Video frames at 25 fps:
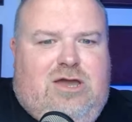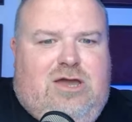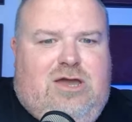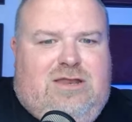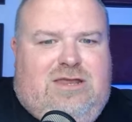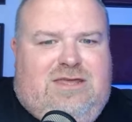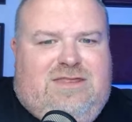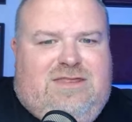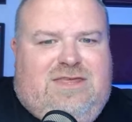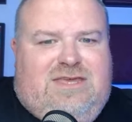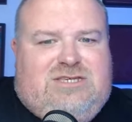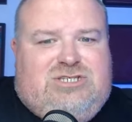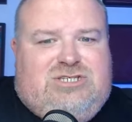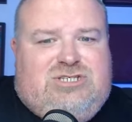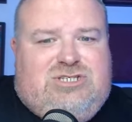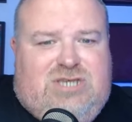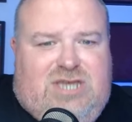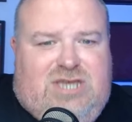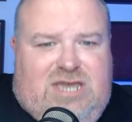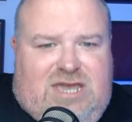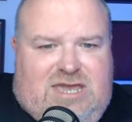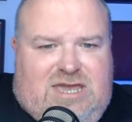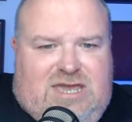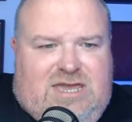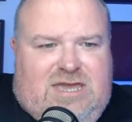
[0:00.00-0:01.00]
earlier this
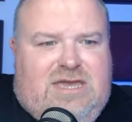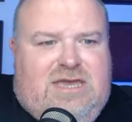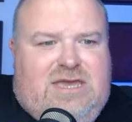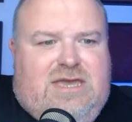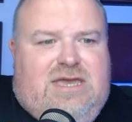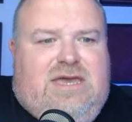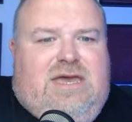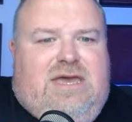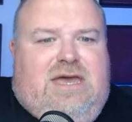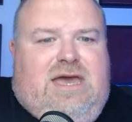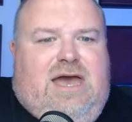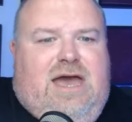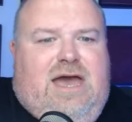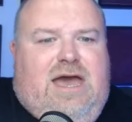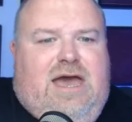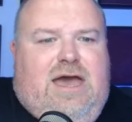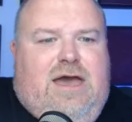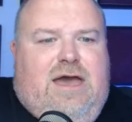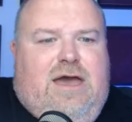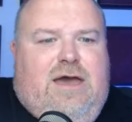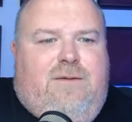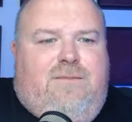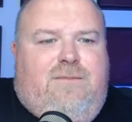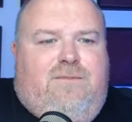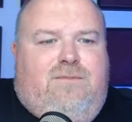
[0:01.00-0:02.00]
year.
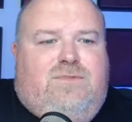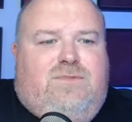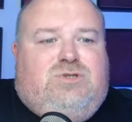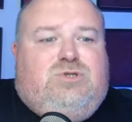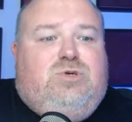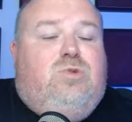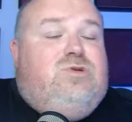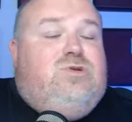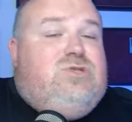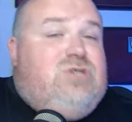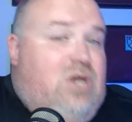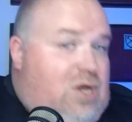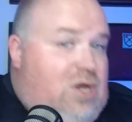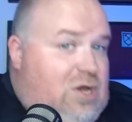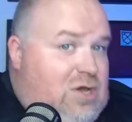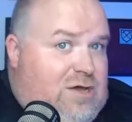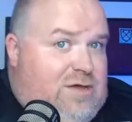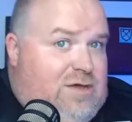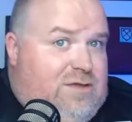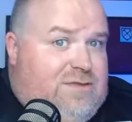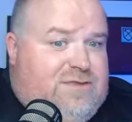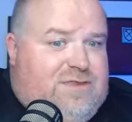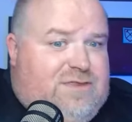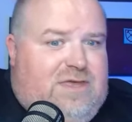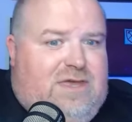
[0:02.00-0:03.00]
Um, George
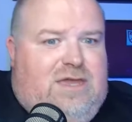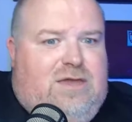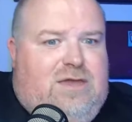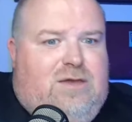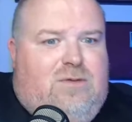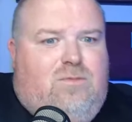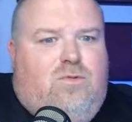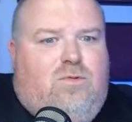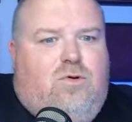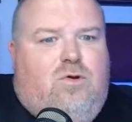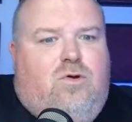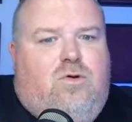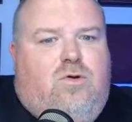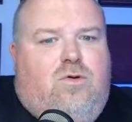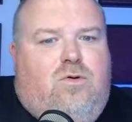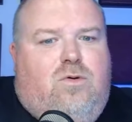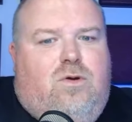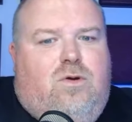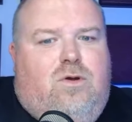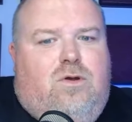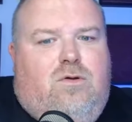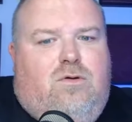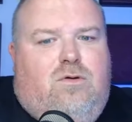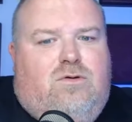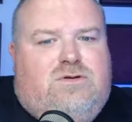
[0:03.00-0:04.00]
Earthy,
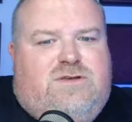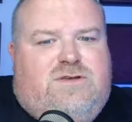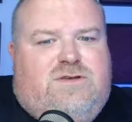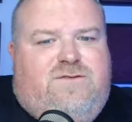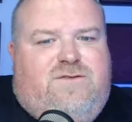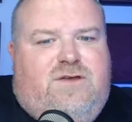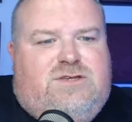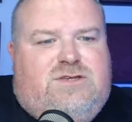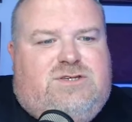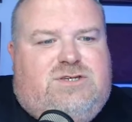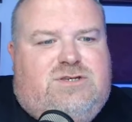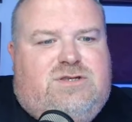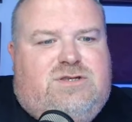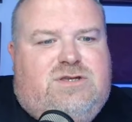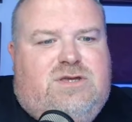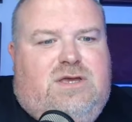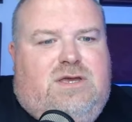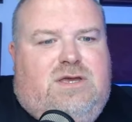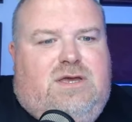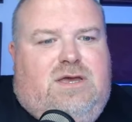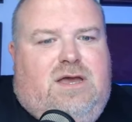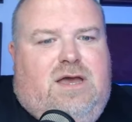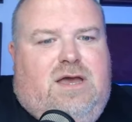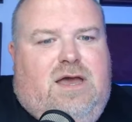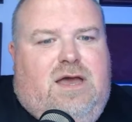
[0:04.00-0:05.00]
will, who also featured
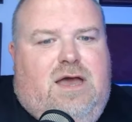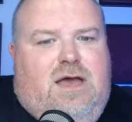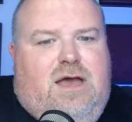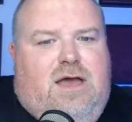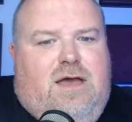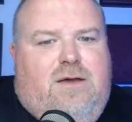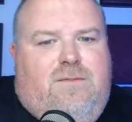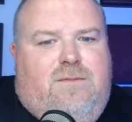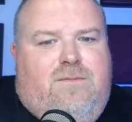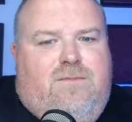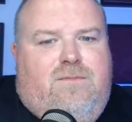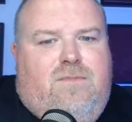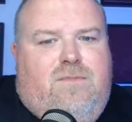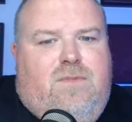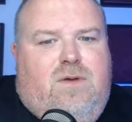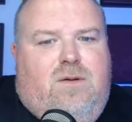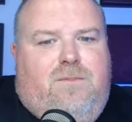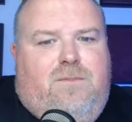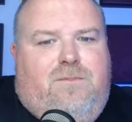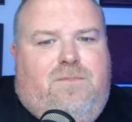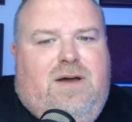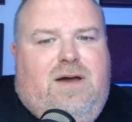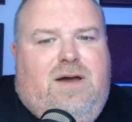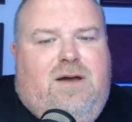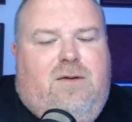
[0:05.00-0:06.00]
um,
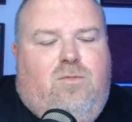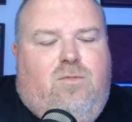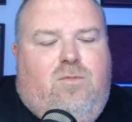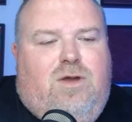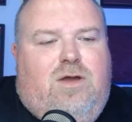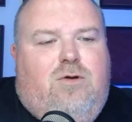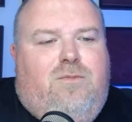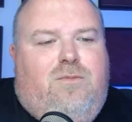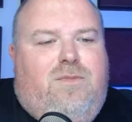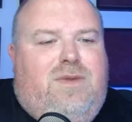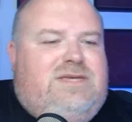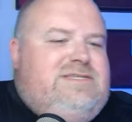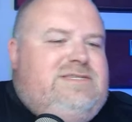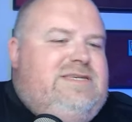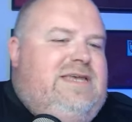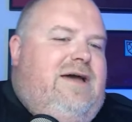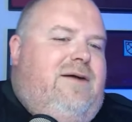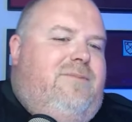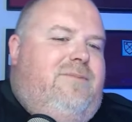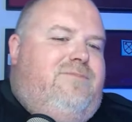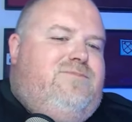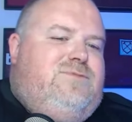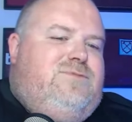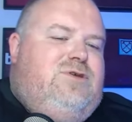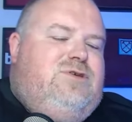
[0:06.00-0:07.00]
but will miss
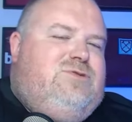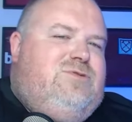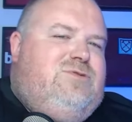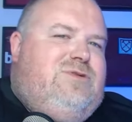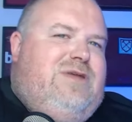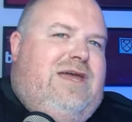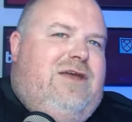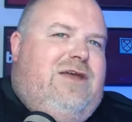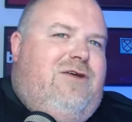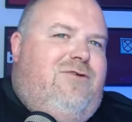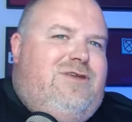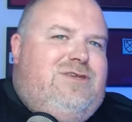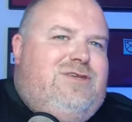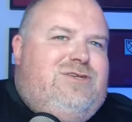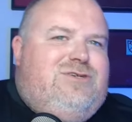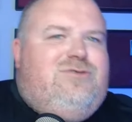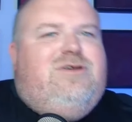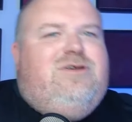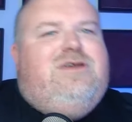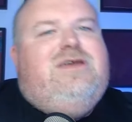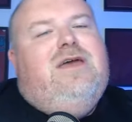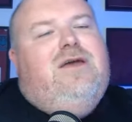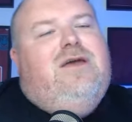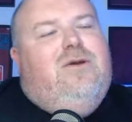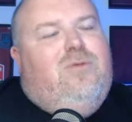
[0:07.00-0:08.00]
out due to an ankle
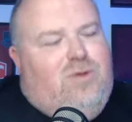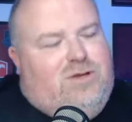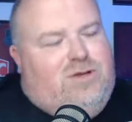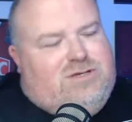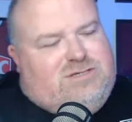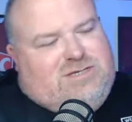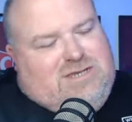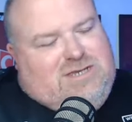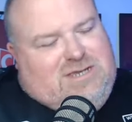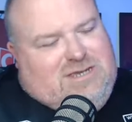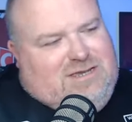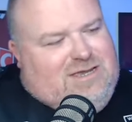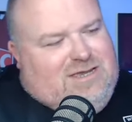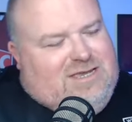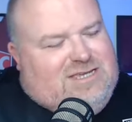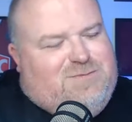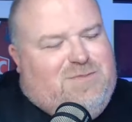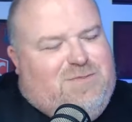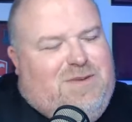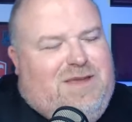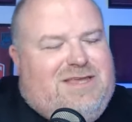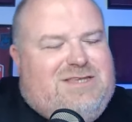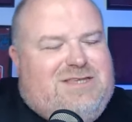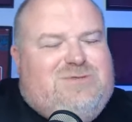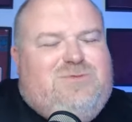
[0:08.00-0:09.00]
injury, which
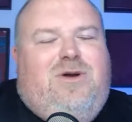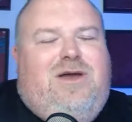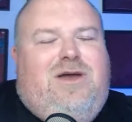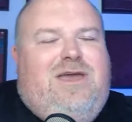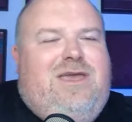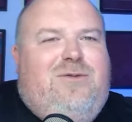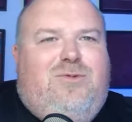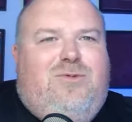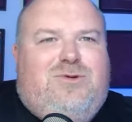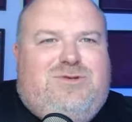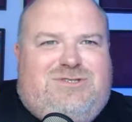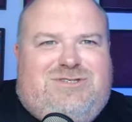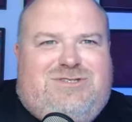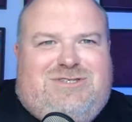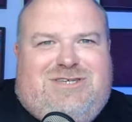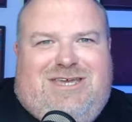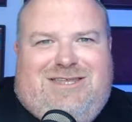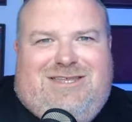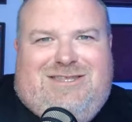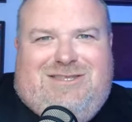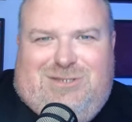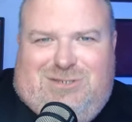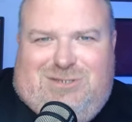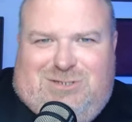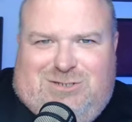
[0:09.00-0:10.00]
explains why he wasn't
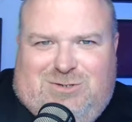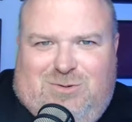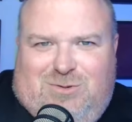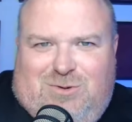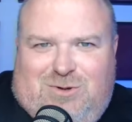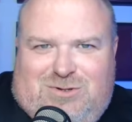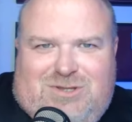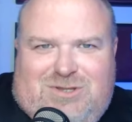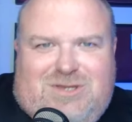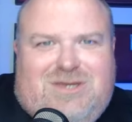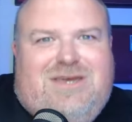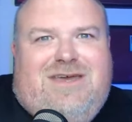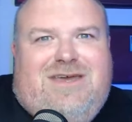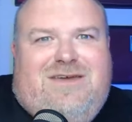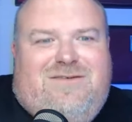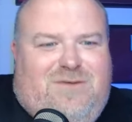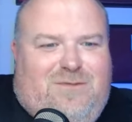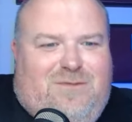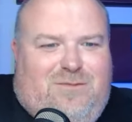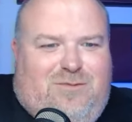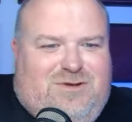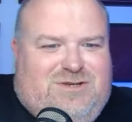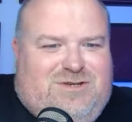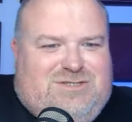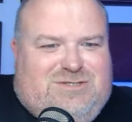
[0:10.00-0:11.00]
in the squad for
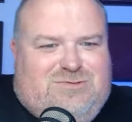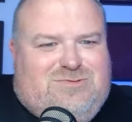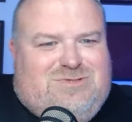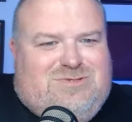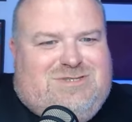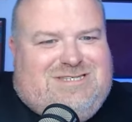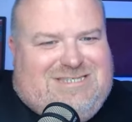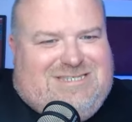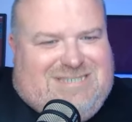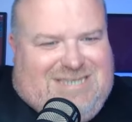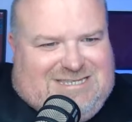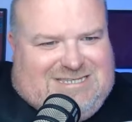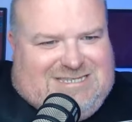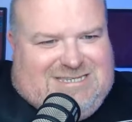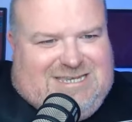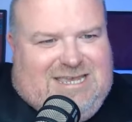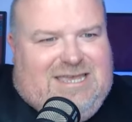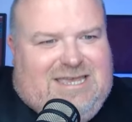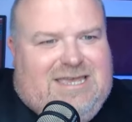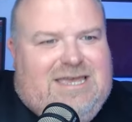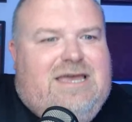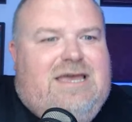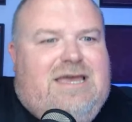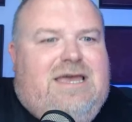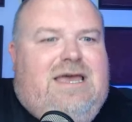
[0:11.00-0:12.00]
Bristol
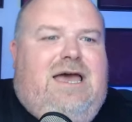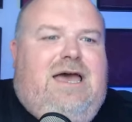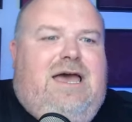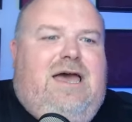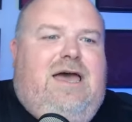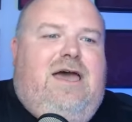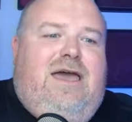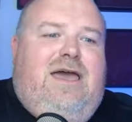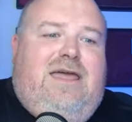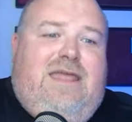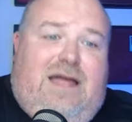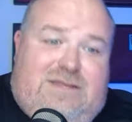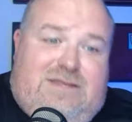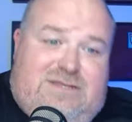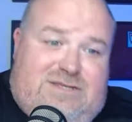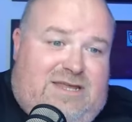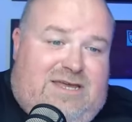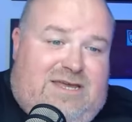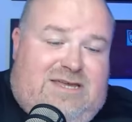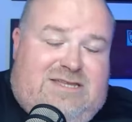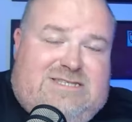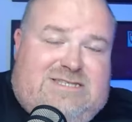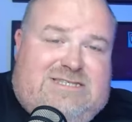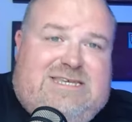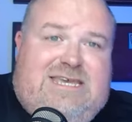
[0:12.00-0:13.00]
City. Uh, under
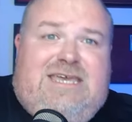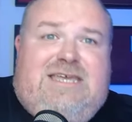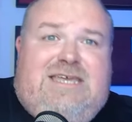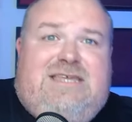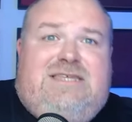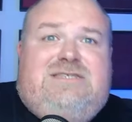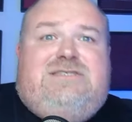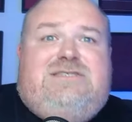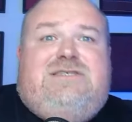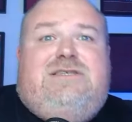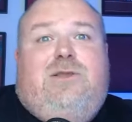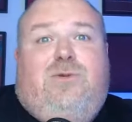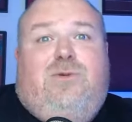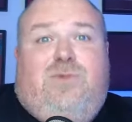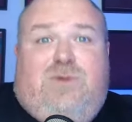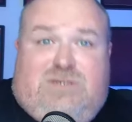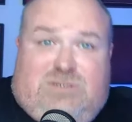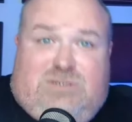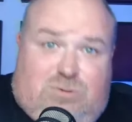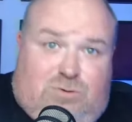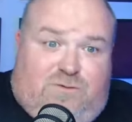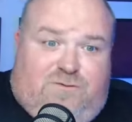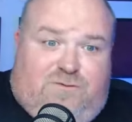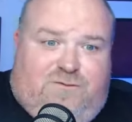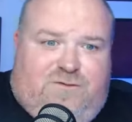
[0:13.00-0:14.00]
19s,
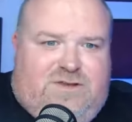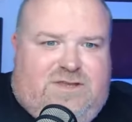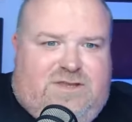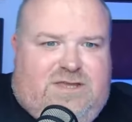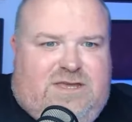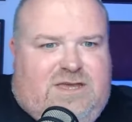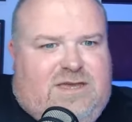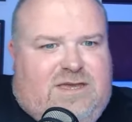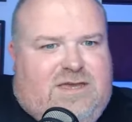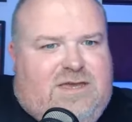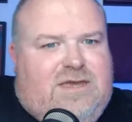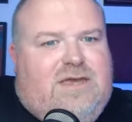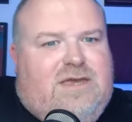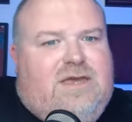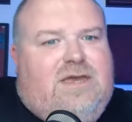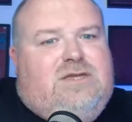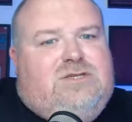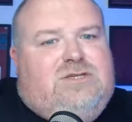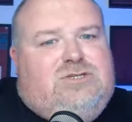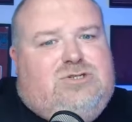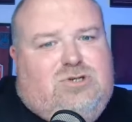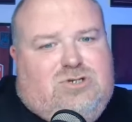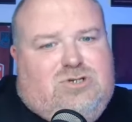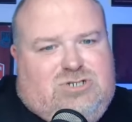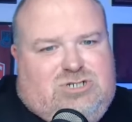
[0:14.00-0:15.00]
Lewis Orford here,
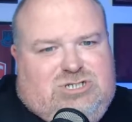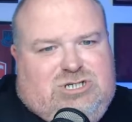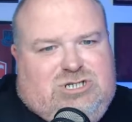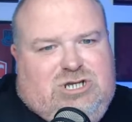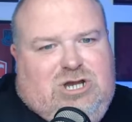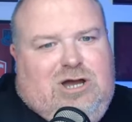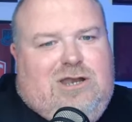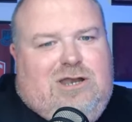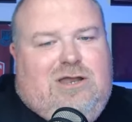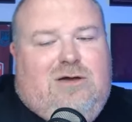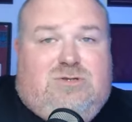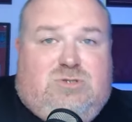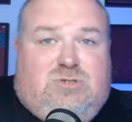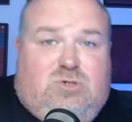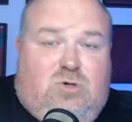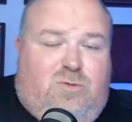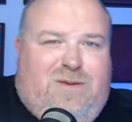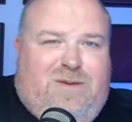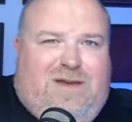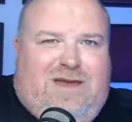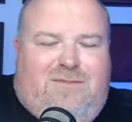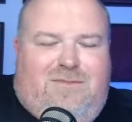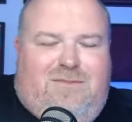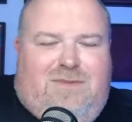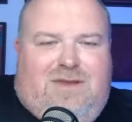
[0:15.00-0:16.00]
Josh Ajala, we'll talk
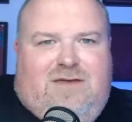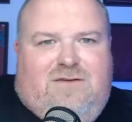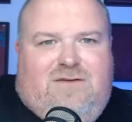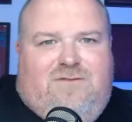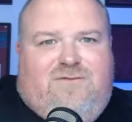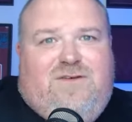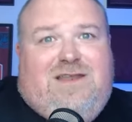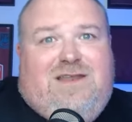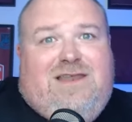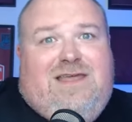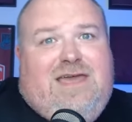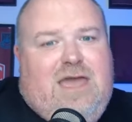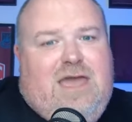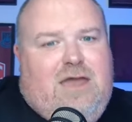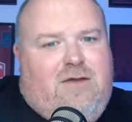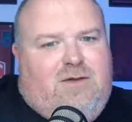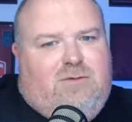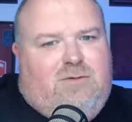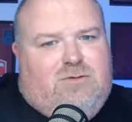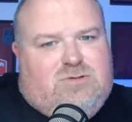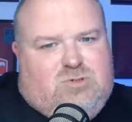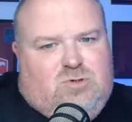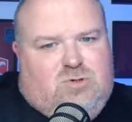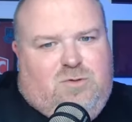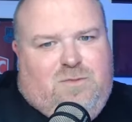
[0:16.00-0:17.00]
about in a minute, Finlay Herrick,
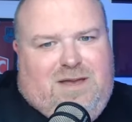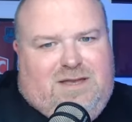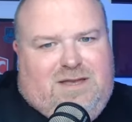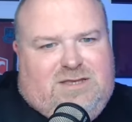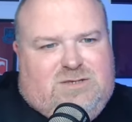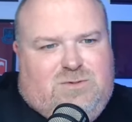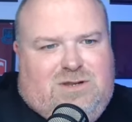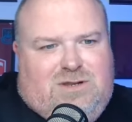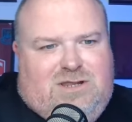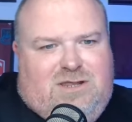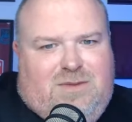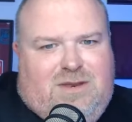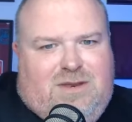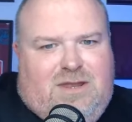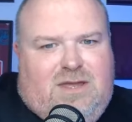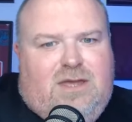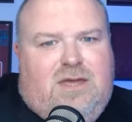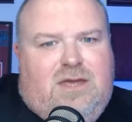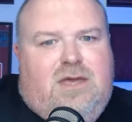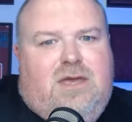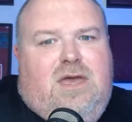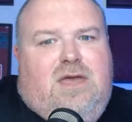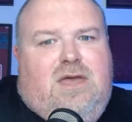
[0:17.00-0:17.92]
we'll talk about as well in a minute.